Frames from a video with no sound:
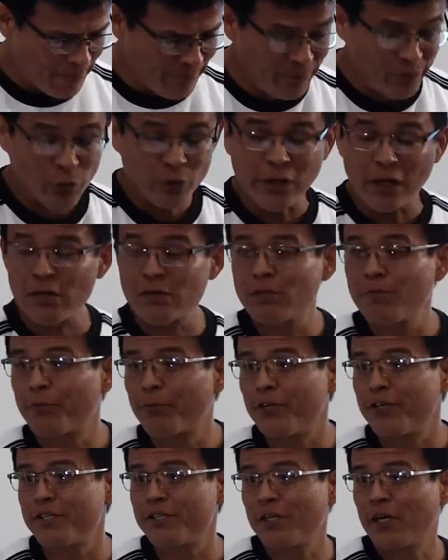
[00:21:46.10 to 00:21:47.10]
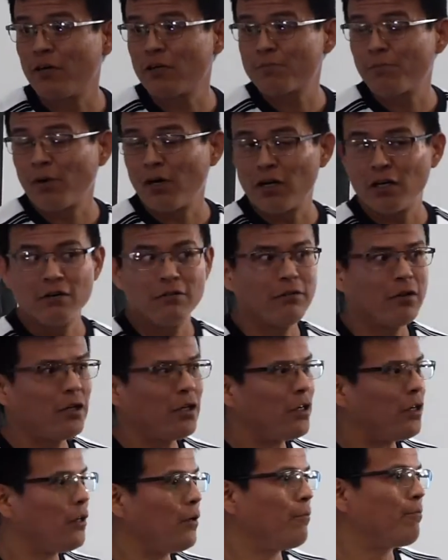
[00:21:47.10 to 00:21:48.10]
when I was in prison, I was part of
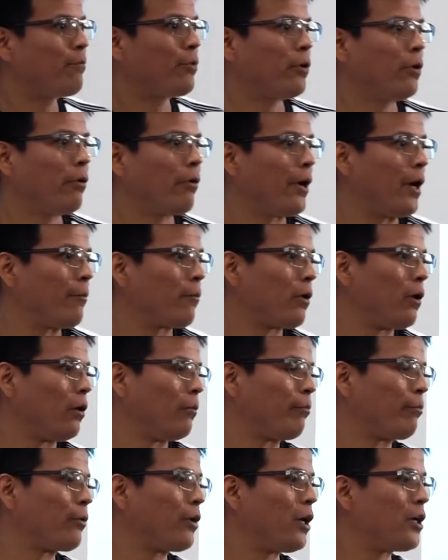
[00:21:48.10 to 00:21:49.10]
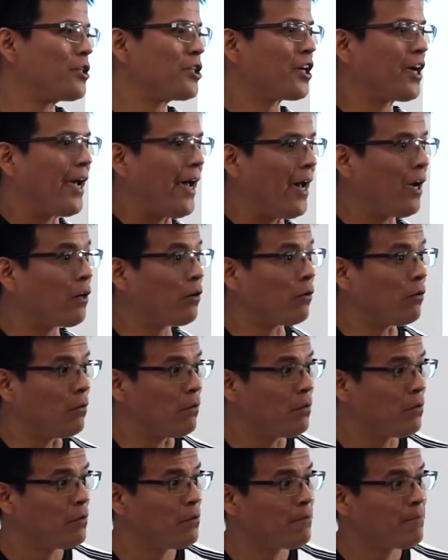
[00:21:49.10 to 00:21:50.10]
a program called Project
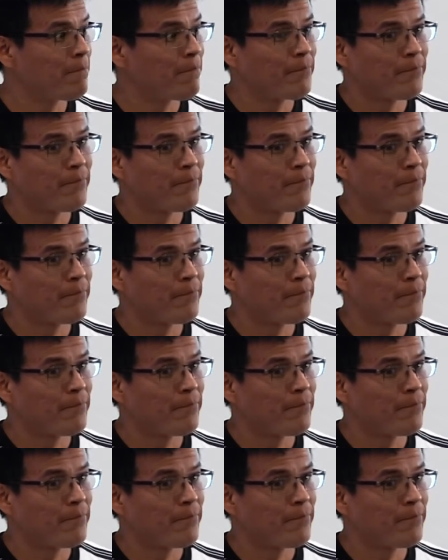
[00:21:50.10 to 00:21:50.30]
Echo.